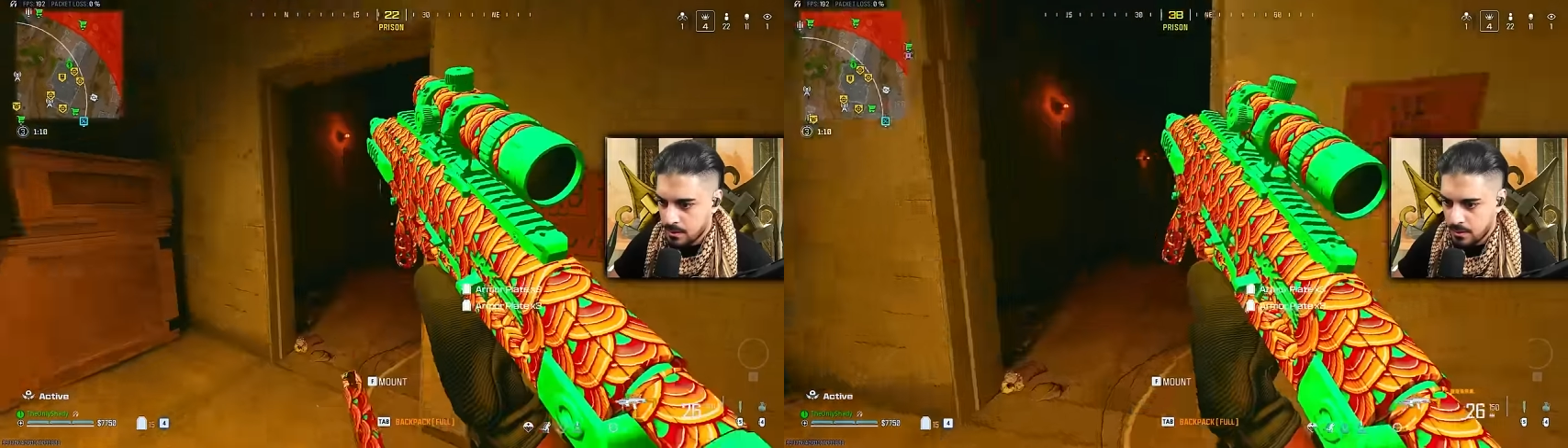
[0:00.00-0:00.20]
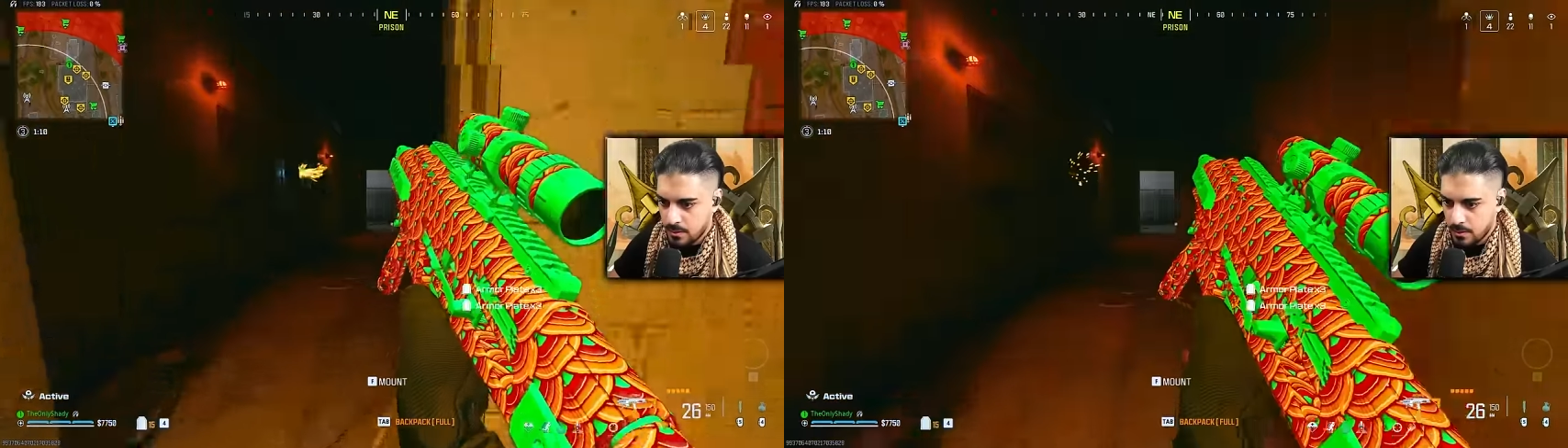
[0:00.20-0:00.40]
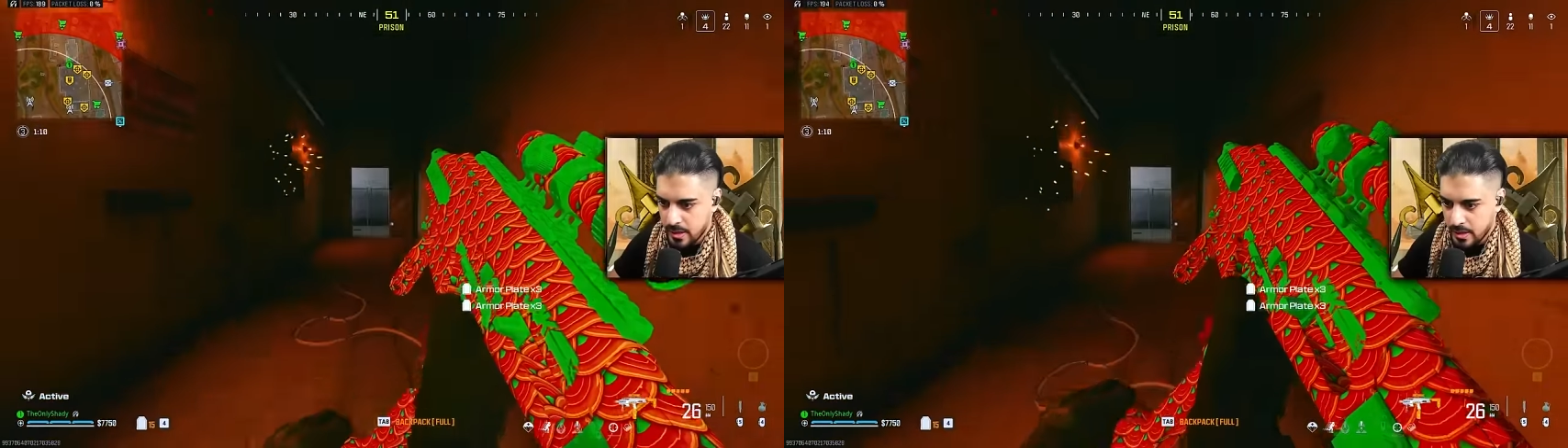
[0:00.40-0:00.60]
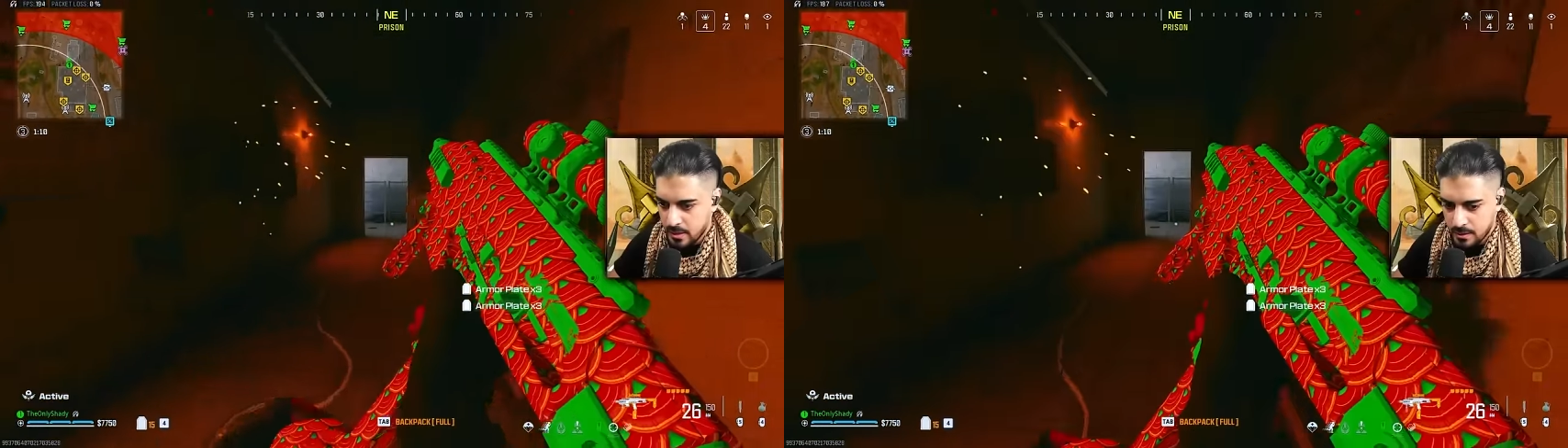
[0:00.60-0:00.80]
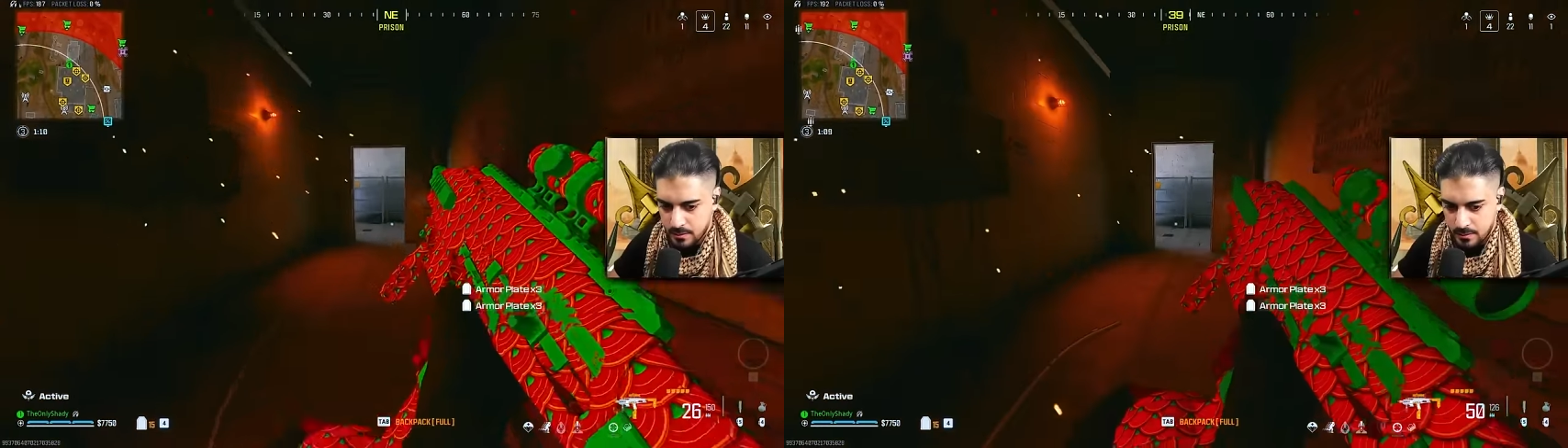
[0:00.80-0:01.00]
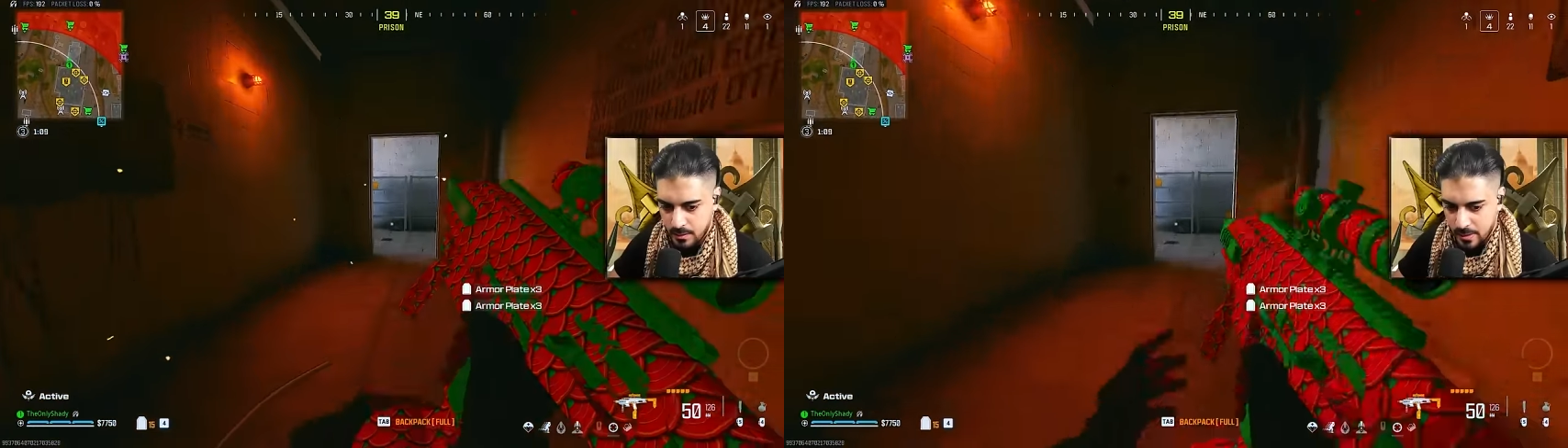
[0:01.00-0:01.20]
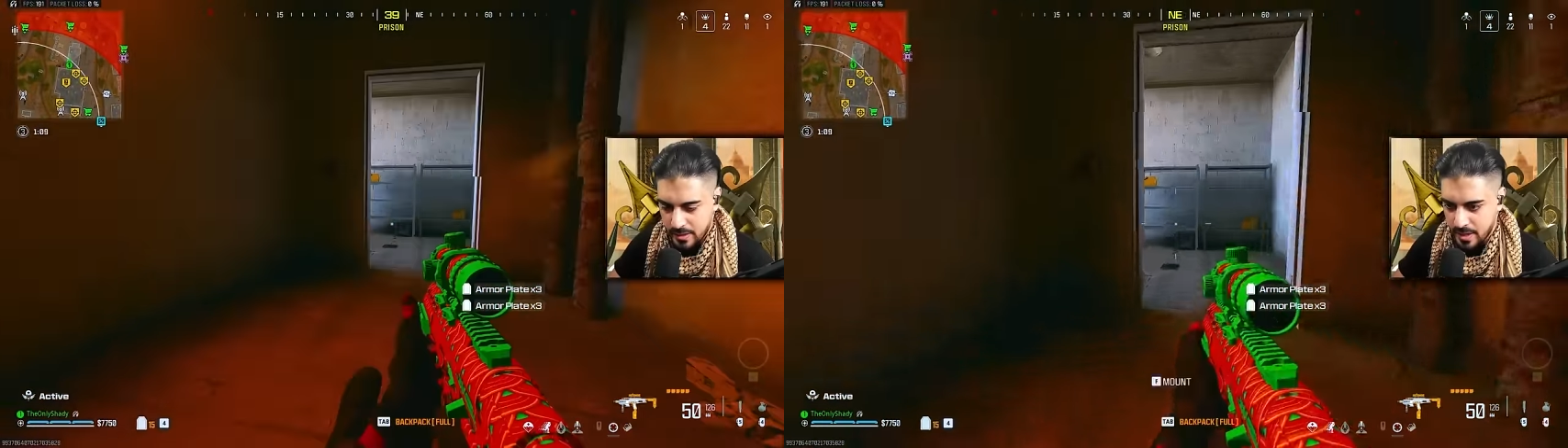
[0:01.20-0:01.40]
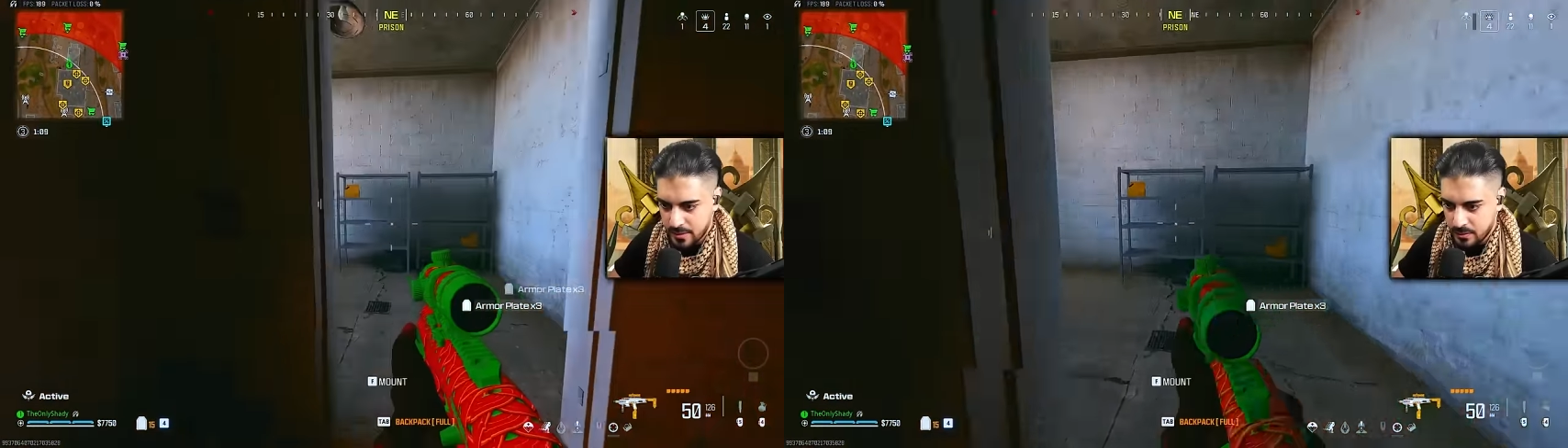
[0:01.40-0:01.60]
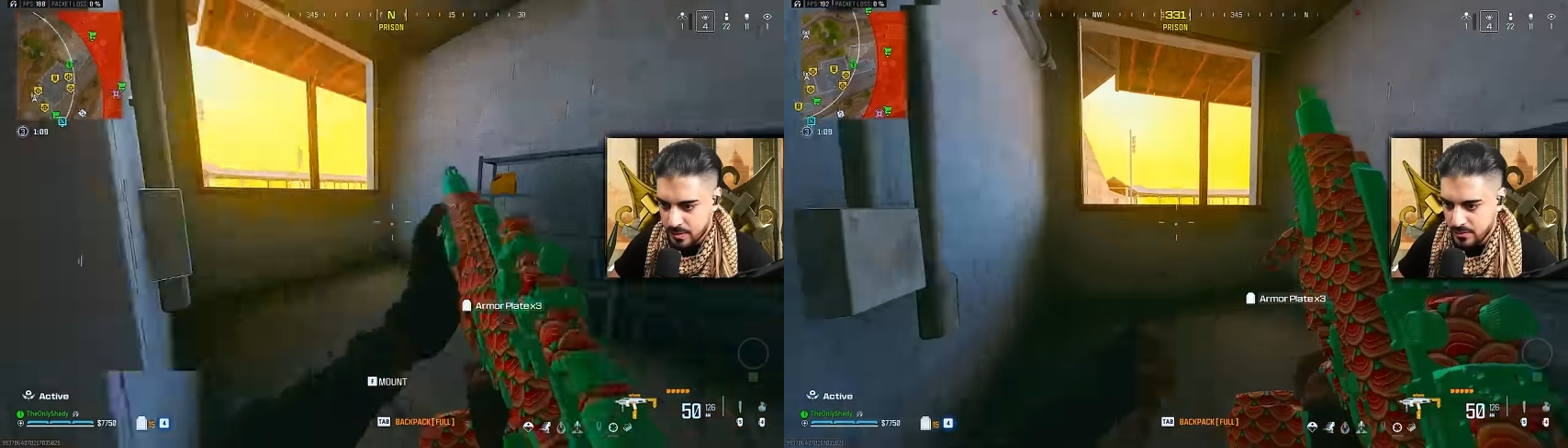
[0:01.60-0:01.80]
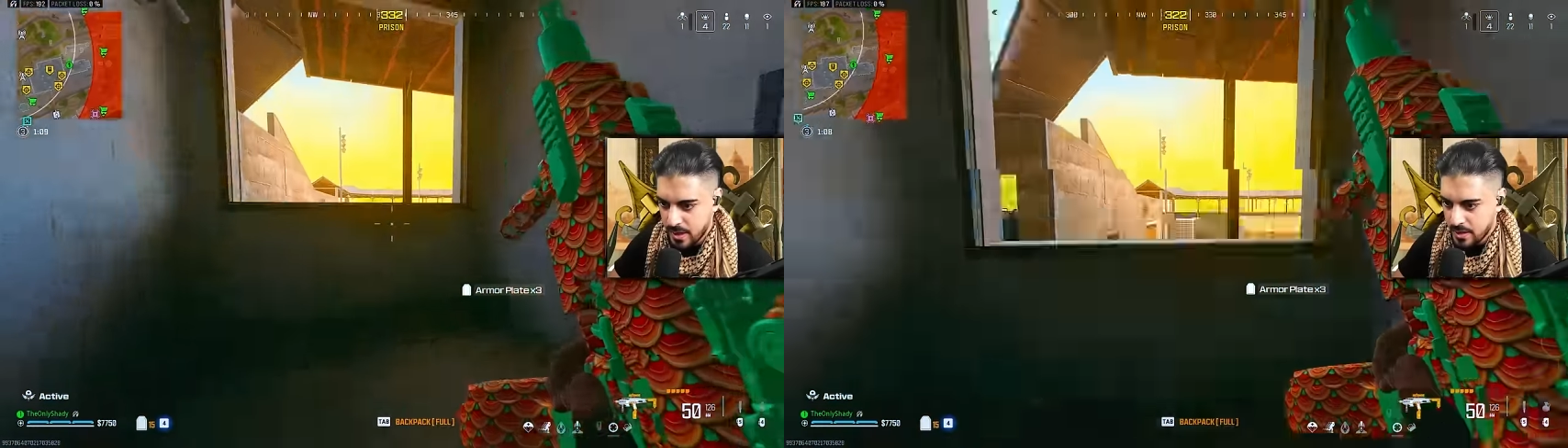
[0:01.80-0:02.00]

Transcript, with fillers: Somebody killed. somebody died from this side.